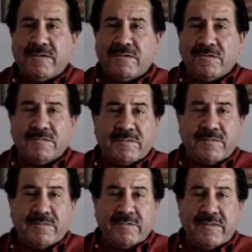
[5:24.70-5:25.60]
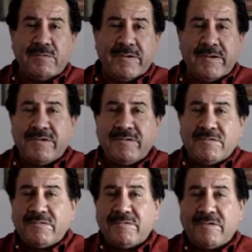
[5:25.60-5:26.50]
goes from really weird
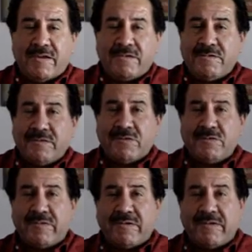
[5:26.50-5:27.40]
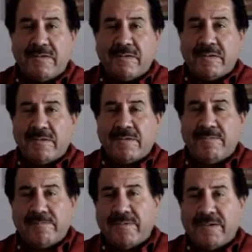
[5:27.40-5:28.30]
to contradictory.
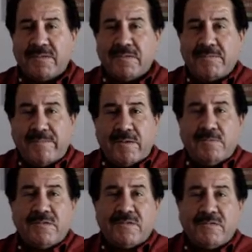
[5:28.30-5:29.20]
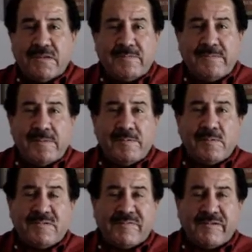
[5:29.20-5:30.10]
But Maywood, the city of
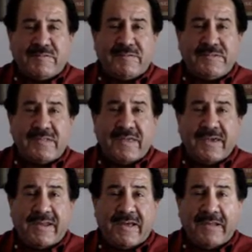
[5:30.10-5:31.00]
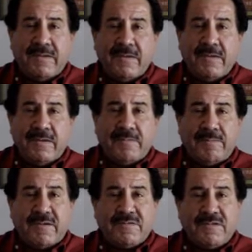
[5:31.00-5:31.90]
Maywood, was the first one to take it on
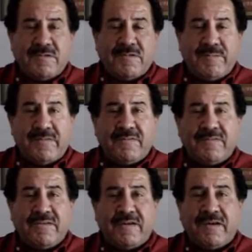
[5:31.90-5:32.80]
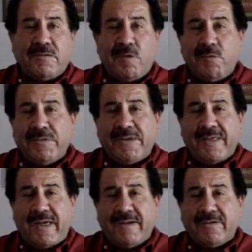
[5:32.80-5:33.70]
because of the tremendous toll that
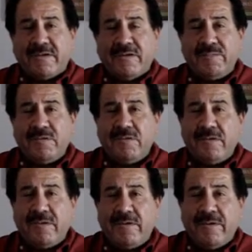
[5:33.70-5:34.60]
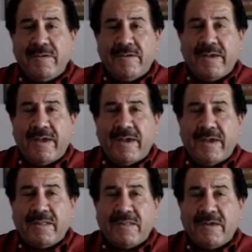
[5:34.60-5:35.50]
it had on our community.
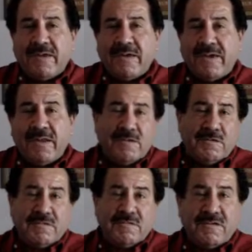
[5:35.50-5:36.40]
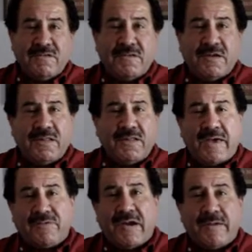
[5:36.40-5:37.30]
And any jurisdiction can
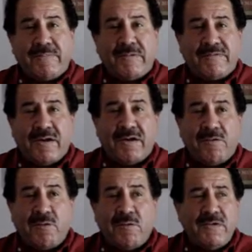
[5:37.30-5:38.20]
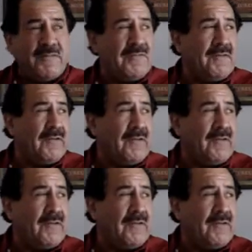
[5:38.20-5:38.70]
have a copy of our ordinance